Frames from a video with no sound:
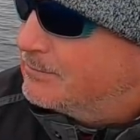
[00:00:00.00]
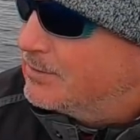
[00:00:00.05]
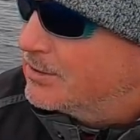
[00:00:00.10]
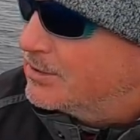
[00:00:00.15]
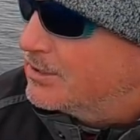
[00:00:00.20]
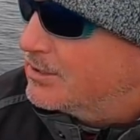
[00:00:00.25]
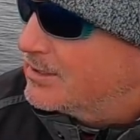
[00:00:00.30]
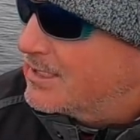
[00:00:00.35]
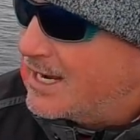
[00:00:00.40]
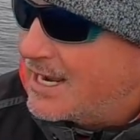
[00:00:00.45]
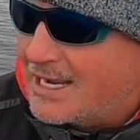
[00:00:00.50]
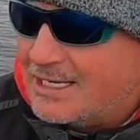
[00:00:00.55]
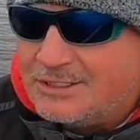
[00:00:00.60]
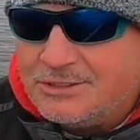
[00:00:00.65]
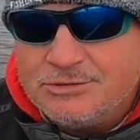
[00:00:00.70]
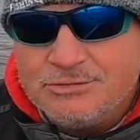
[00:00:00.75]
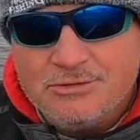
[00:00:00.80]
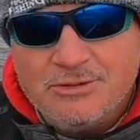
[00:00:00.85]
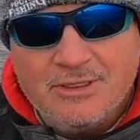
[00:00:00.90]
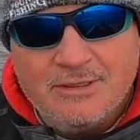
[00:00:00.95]
Book your
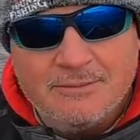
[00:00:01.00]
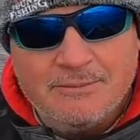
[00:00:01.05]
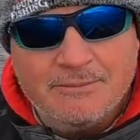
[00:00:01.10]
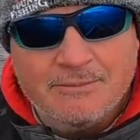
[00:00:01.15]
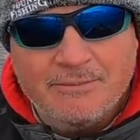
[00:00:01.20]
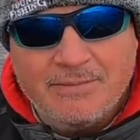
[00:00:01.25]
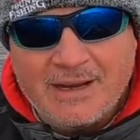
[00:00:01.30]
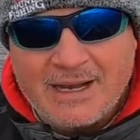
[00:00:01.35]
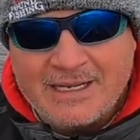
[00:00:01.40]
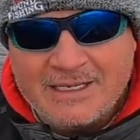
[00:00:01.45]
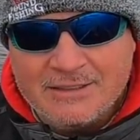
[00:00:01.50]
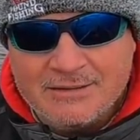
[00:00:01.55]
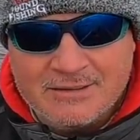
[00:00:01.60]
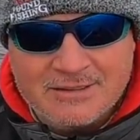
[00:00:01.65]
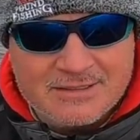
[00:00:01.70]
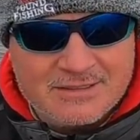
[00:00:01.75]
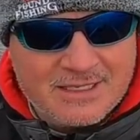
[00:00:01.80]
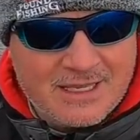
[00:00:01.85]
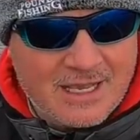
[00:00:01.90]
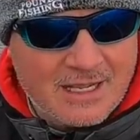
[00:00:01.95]
guide trip, buy your
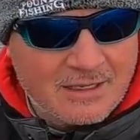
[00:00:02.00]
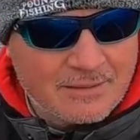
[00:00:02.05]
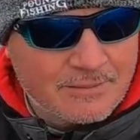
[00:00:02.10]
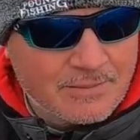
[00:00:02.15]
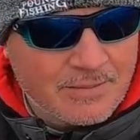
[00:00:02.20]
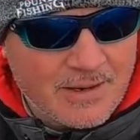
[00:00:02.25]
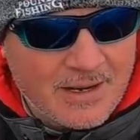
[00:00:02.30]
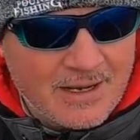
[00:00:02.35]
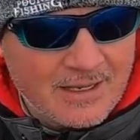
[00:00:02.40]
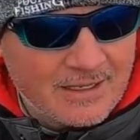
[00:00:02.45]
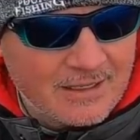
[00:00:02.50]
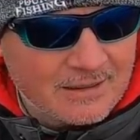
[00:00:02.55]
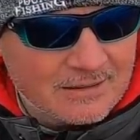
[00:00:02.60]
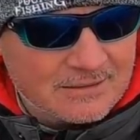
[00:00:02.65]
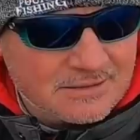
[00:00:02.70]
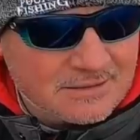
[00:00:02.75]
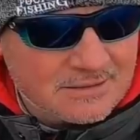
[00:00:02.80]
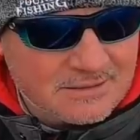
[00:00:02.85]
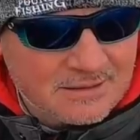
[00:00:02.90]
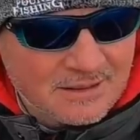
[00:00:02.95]
discounted
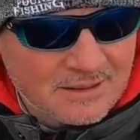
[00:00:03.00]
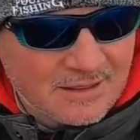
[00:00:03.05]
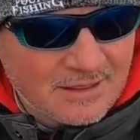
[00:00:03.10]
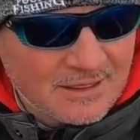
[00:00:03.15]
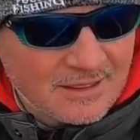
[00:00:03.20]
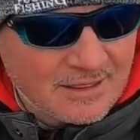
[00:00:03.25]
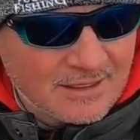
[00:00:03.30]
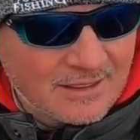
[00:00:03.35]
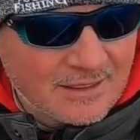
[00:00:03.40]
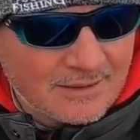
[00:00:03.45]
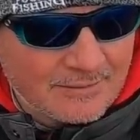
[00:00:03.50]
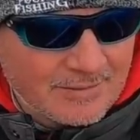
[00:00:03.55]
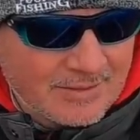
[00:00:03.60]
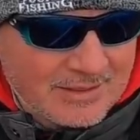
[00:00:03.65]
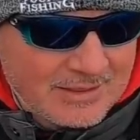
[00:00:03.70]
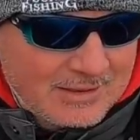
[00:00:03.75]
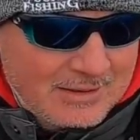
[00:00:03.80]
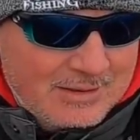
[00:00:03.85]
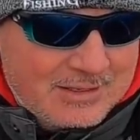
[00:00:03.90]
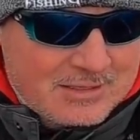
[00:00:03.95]
products.
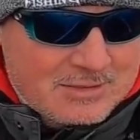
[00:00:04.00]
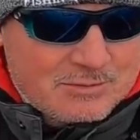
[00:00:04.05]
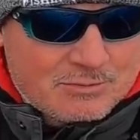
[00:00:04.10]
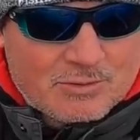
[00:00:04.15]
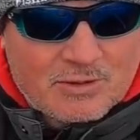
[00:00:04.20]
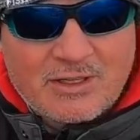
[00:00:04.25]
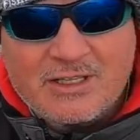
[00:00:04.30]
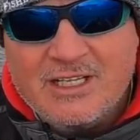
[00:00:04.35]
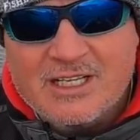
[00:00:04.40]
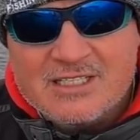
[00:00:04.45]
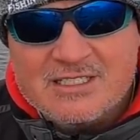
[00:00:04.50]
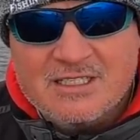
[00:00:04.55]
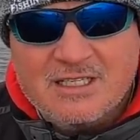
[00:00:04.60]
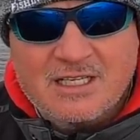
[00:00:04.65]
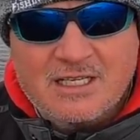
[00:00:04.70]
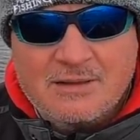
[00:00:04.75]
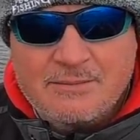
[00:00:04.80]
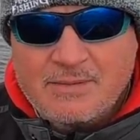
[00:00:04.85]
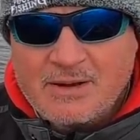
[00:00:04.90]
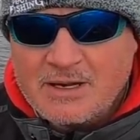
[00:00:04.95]
It just really doesn't
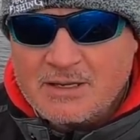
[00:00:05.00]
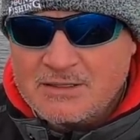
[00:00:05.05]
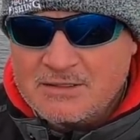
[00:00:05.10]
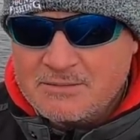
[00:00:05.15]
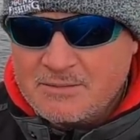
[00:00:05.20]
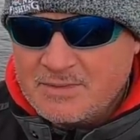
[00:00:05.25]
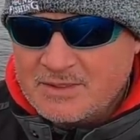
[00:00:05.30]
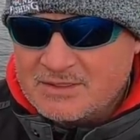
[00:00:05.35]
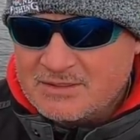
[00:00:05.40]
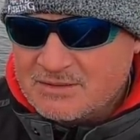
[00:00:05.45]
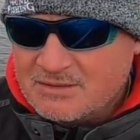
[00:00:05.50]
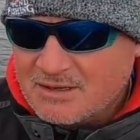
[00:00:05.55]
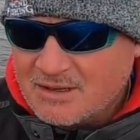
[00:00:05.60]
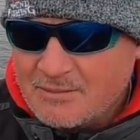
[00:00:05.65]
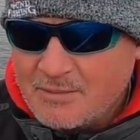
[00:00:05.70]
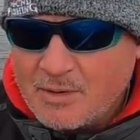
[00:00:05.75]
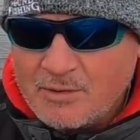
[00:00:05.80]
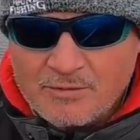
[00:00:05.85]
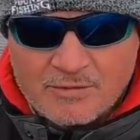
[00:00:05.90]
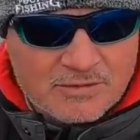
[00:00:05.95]
get any better. Just gonna be,
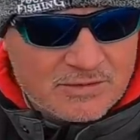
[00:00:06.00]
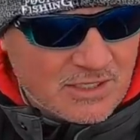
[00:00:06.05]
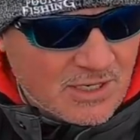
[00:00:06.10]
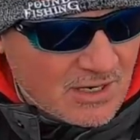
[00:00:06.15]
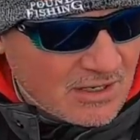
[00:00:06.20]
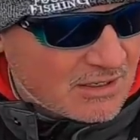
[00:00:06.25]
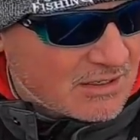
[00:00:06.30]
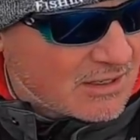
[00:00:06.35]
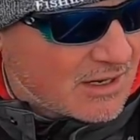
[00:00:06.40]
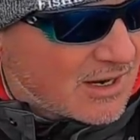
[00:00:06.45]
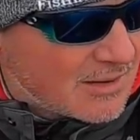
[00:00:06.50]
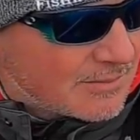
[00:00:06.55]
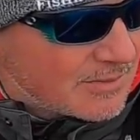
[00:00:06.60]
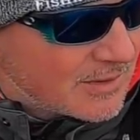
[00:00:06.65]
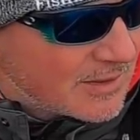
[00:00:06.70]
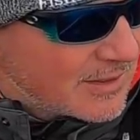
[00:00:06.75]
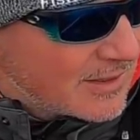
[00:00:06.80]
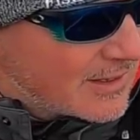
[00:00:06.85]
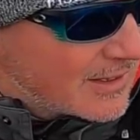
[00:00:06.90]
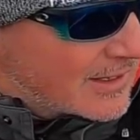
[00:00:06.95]
come over, talk
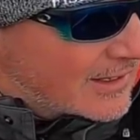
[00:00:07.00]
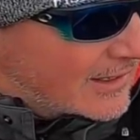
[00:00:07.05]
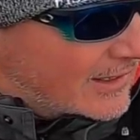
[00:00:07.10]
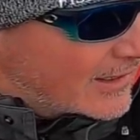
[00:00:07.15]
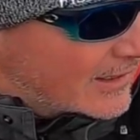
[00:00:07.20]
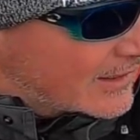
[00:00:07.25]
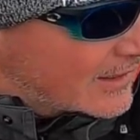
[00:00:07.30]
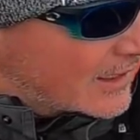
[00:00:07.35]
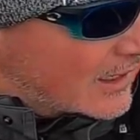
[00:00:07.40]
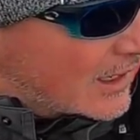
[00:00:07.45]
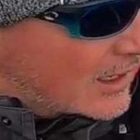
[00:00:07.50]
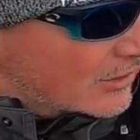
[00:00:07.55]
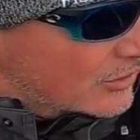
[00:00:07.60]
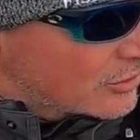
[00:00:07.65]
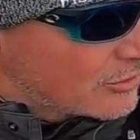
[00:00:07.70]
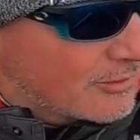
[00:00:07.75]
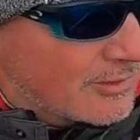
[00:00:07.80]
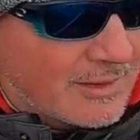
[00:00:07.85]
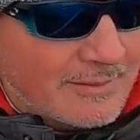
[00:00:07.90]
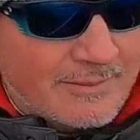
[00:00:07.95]
crappie, and I'll do